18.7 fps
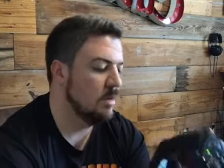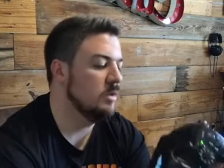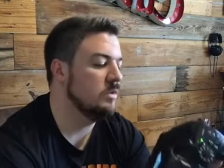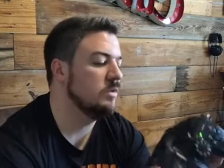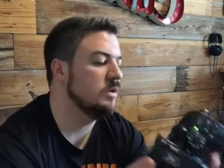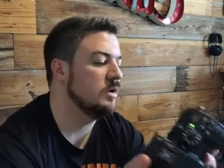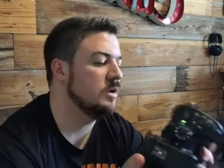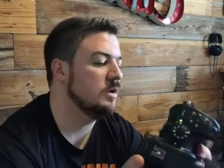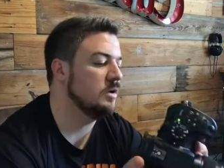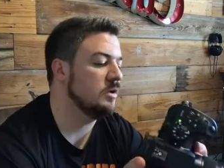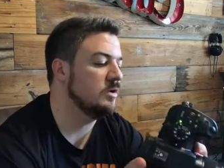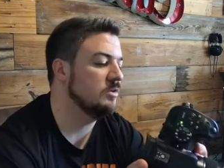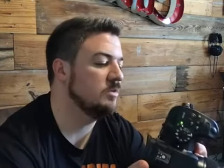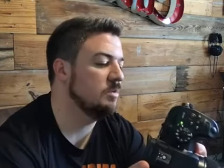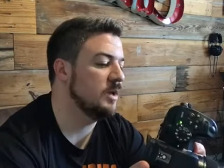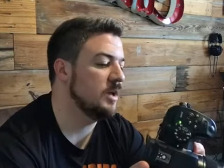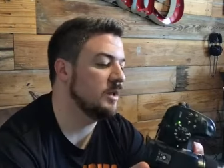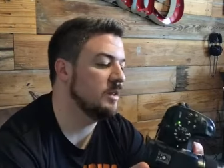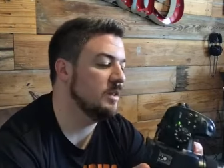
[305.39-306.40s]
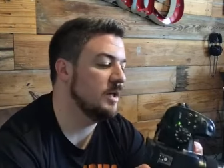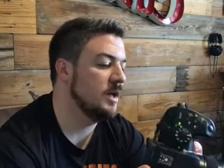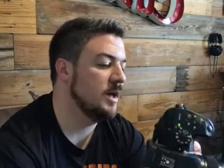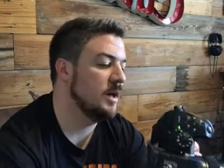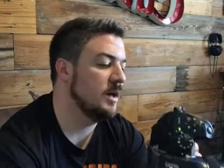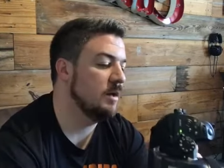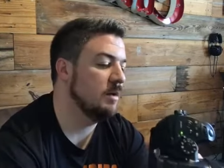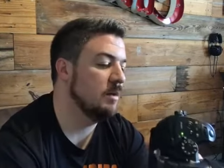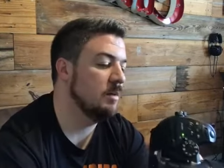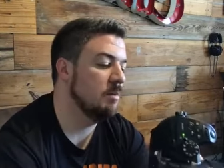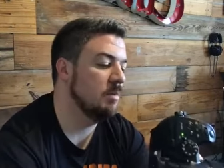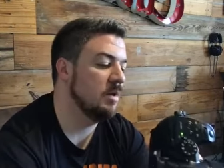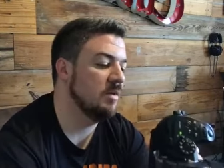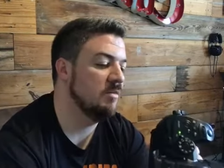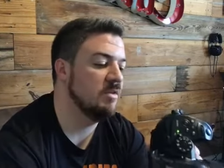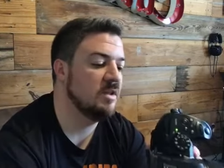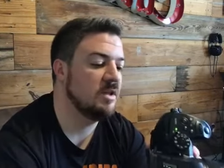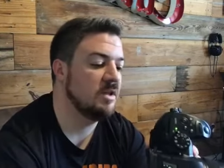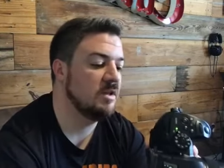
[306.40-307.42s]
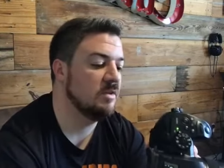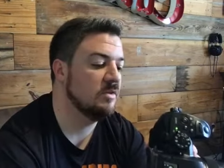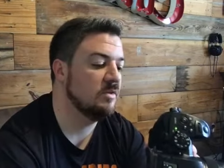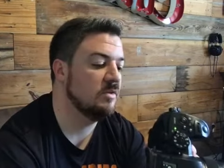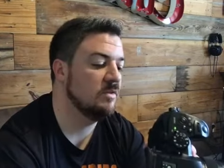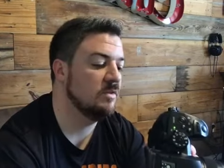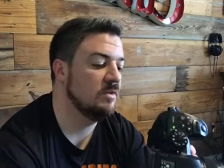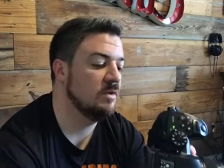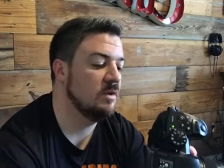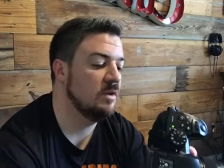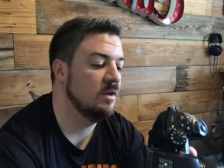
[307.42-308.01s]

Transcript: I didn't expect that. But everything else